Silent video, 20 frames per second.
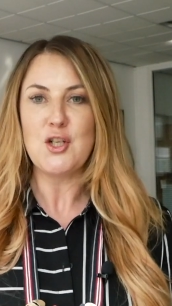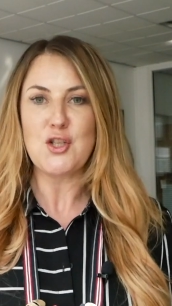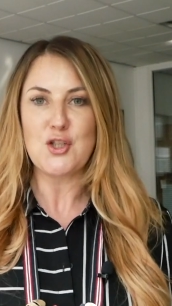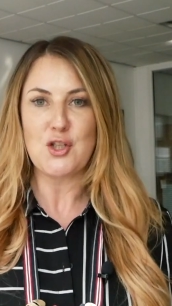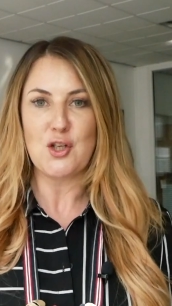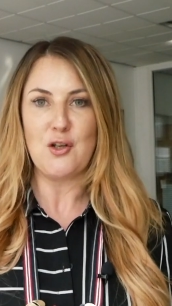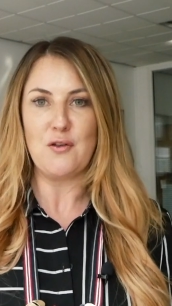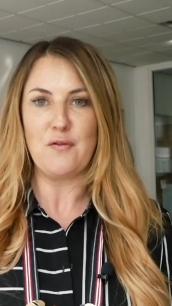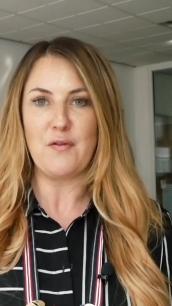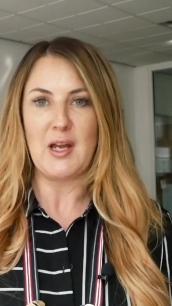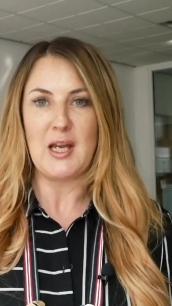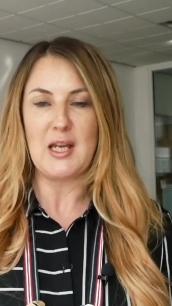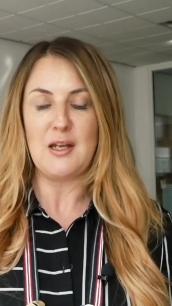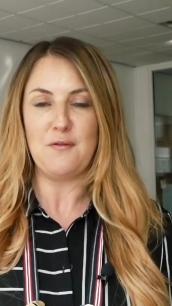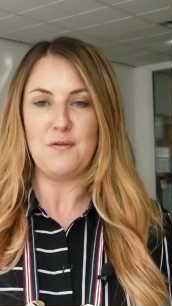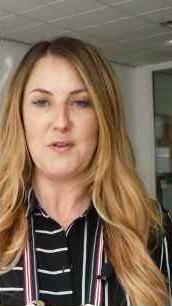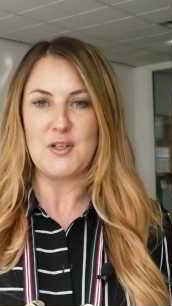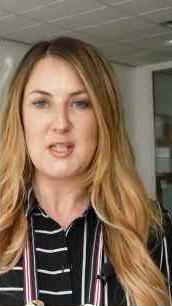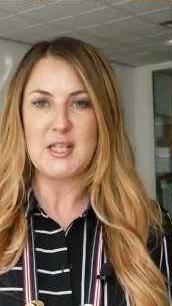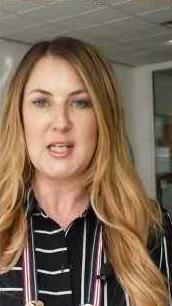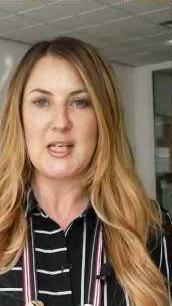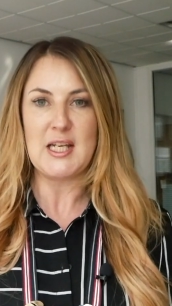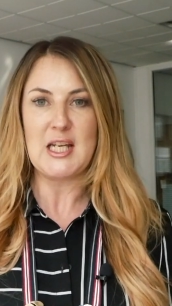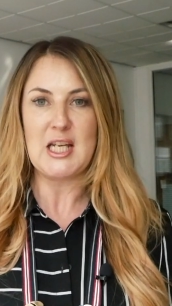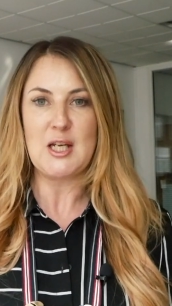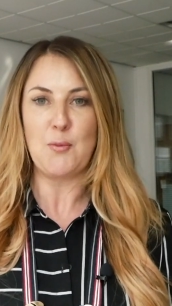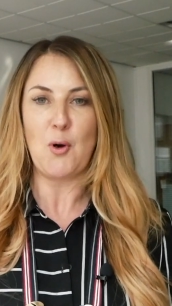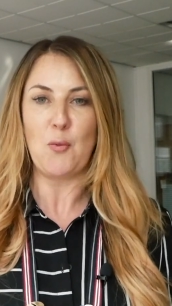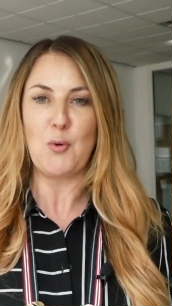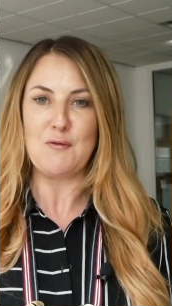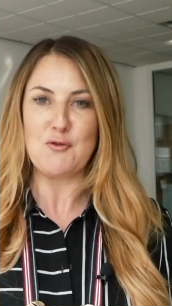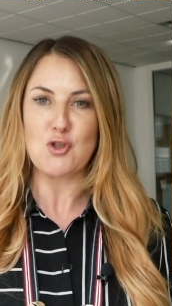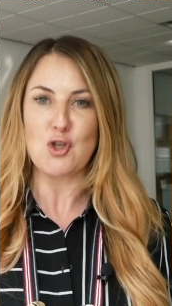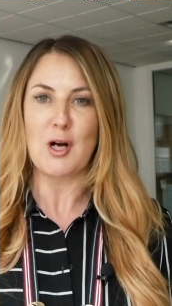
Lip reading: survey fatigue, but we've